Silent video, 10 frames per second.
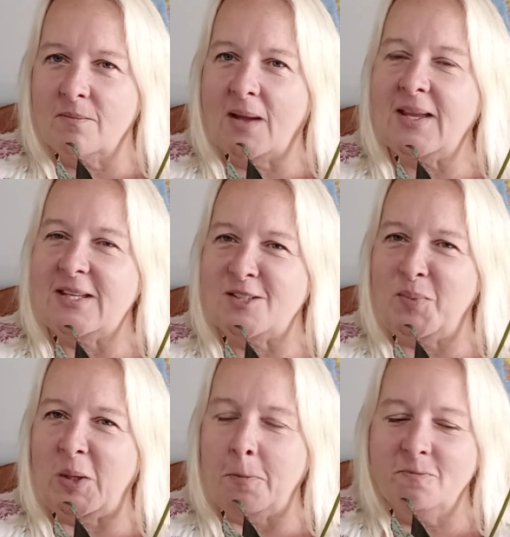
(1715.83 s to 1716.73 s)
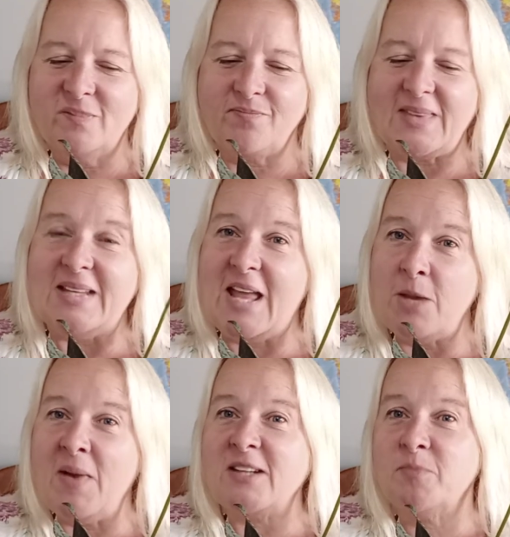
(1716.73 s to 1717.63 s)
I can't speak. An
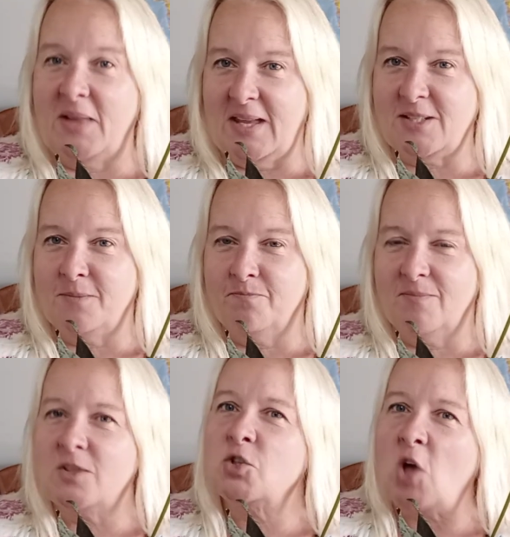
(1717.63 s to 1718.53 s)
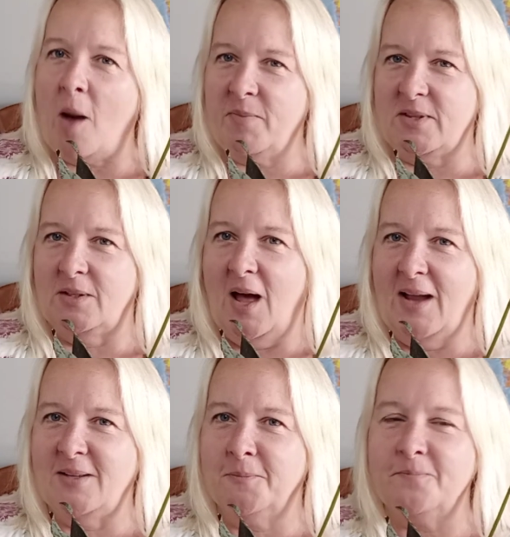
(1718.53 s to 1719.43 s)
apex plant, top of the
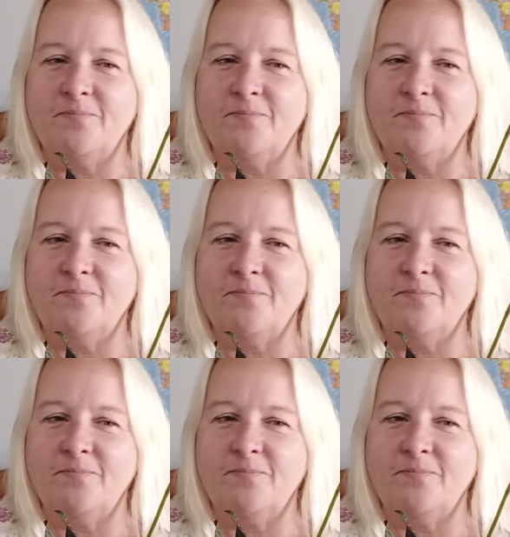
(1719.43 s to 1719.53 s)
line.